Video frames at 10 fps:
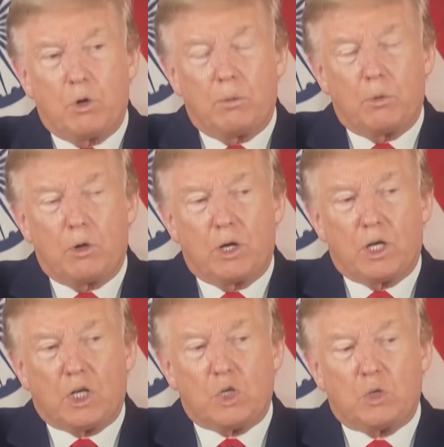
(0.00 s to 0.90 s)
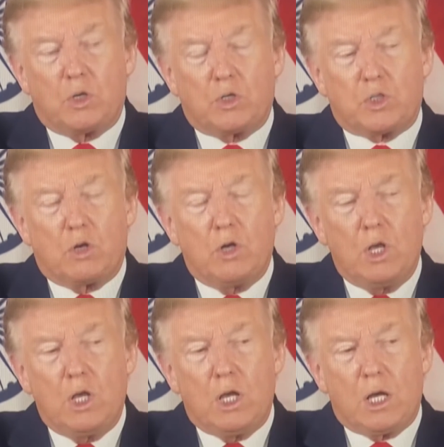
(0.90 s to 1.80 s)
and more under control. So
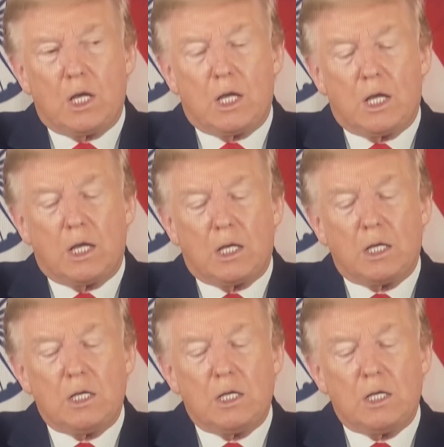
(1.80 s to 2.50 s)
uh,